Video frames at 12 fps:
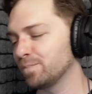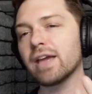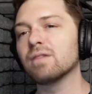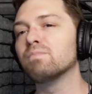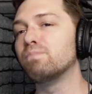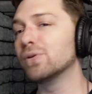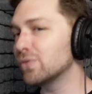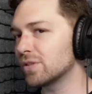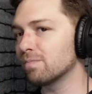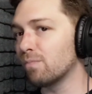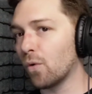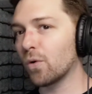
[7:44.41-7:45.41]
I can
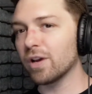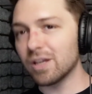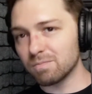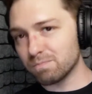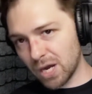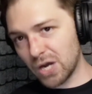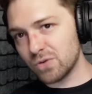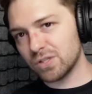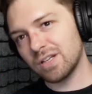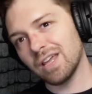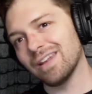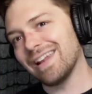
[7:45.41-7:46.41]
boost more in
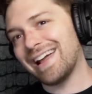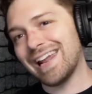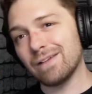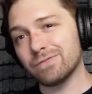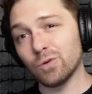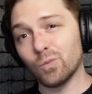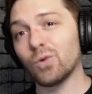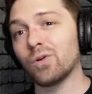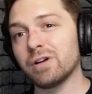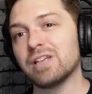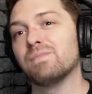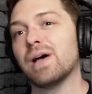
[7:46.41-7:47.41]
post and not have to
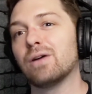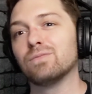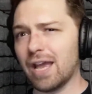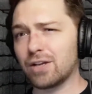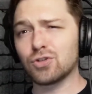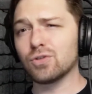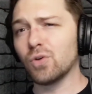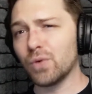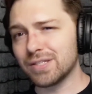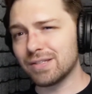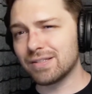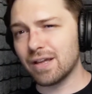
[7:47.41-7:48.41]
worry about extra
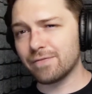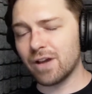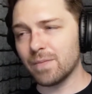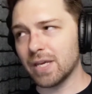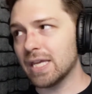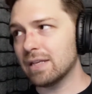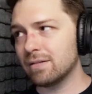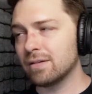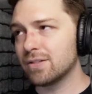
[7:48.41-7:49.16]
noise and stuff coming in.